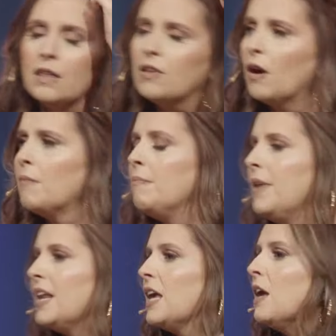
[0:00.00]
There are
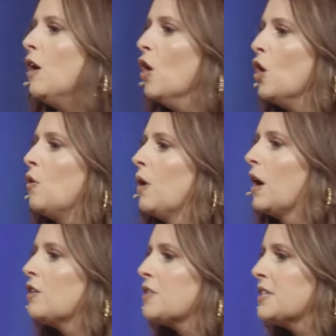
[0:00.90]
many who are
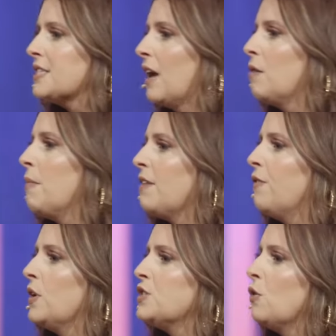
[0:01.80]
under the sound of my
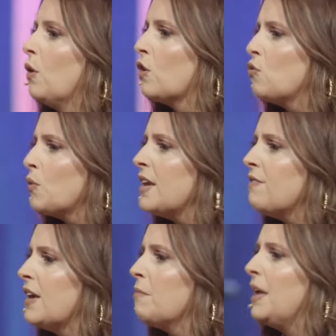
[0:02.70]
voice who are grieving,